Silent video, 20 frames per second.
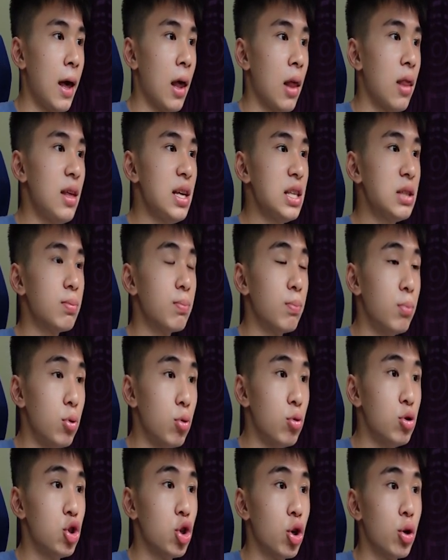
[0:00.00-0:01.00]
This
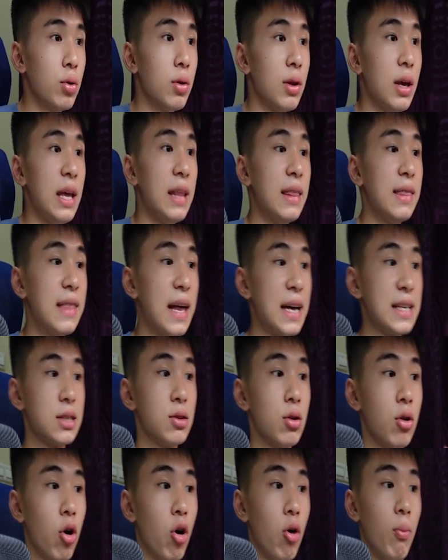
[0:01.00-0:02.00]
blue zone, it does
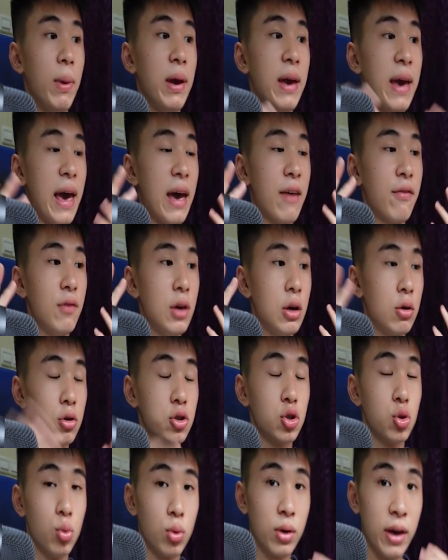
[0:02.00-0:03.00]
not obey F
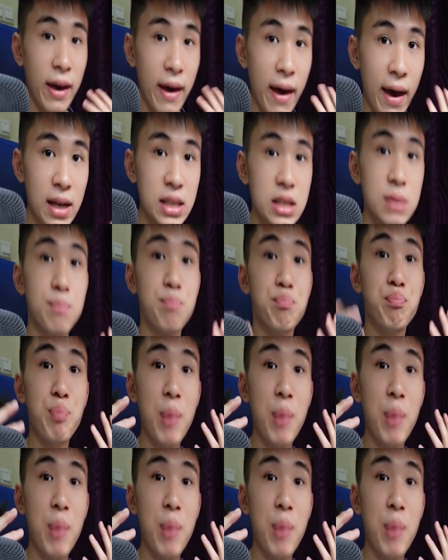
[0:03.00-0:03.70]
equals to Kx,